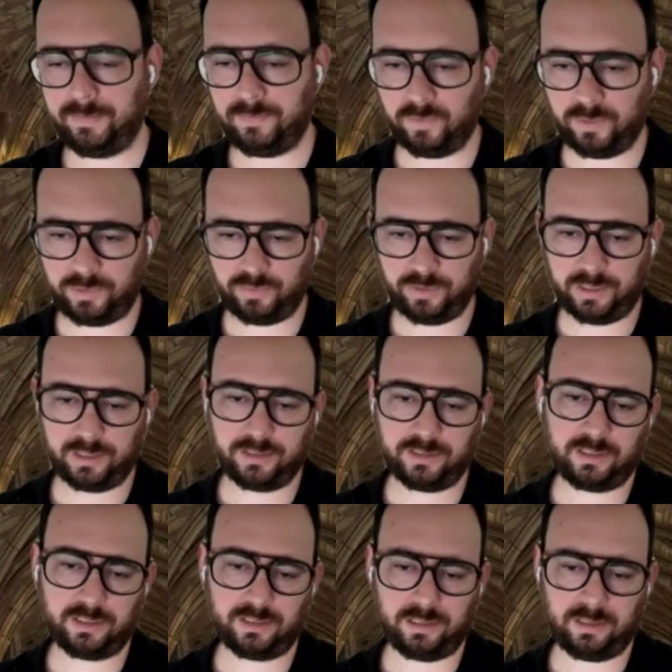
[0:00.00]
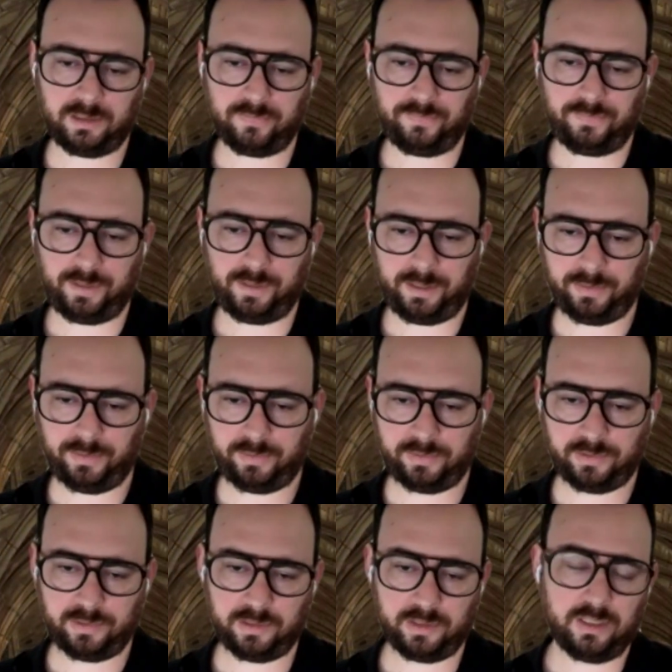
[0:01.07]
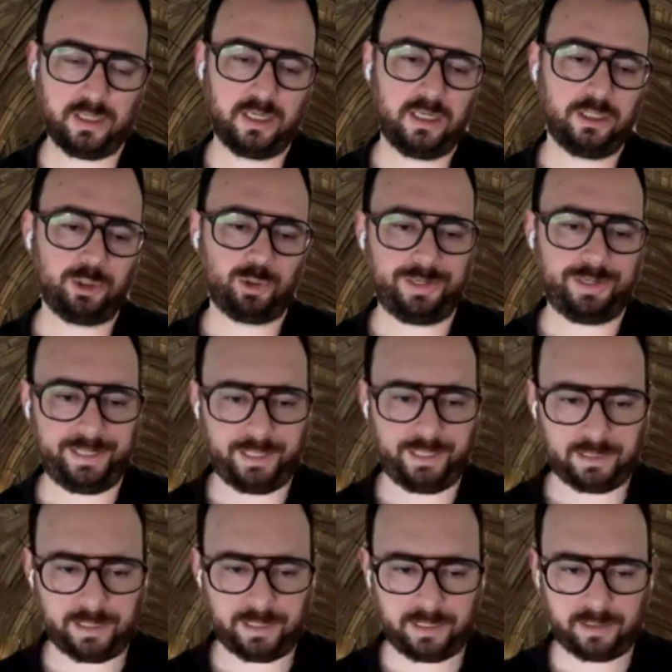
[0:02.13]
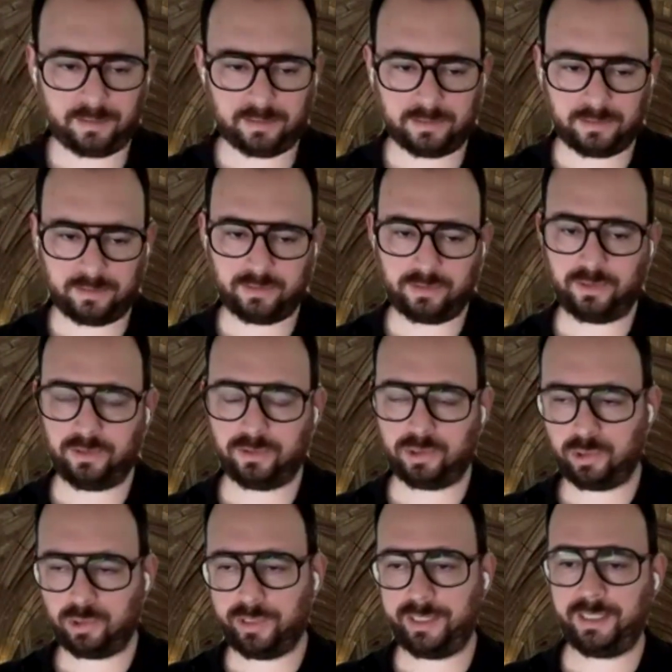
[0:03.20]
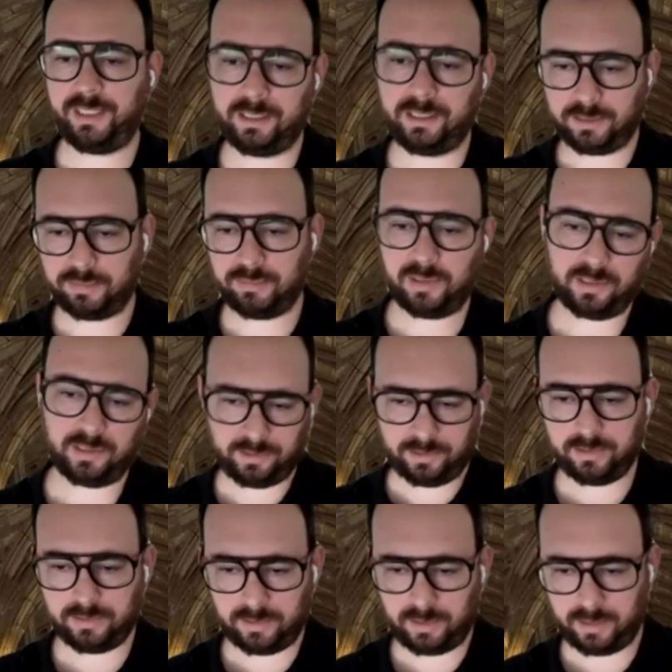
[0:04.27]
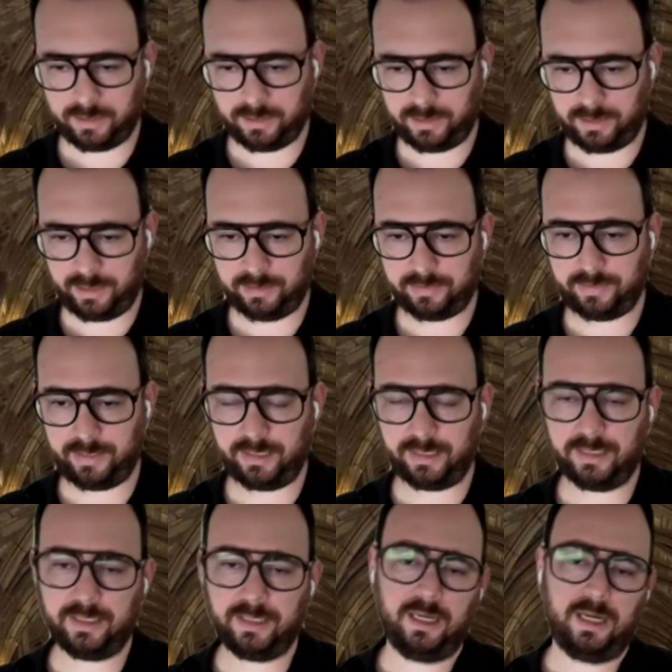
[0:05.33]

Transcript: which would consist of your training data. So you're training this model on the data, right?